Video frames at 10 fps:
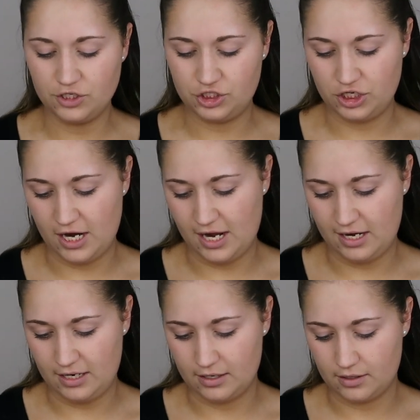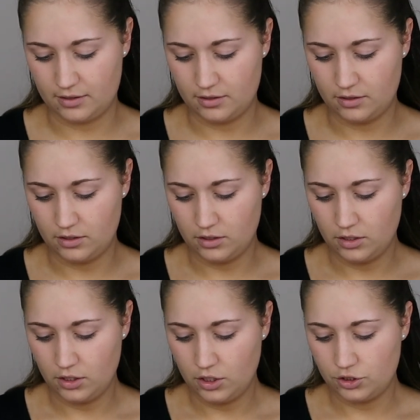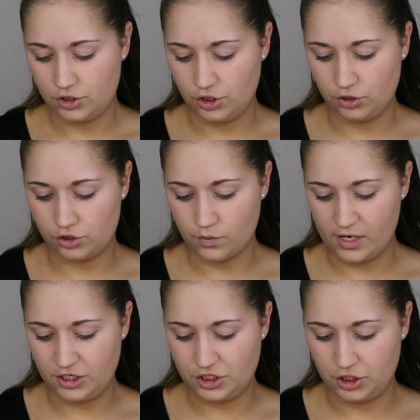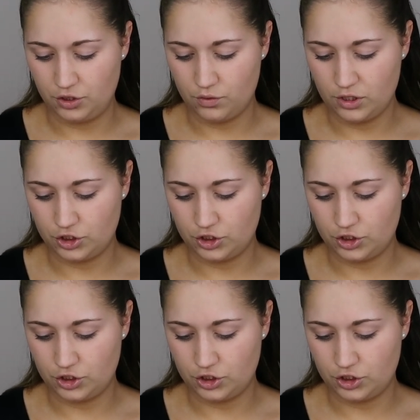the shade 222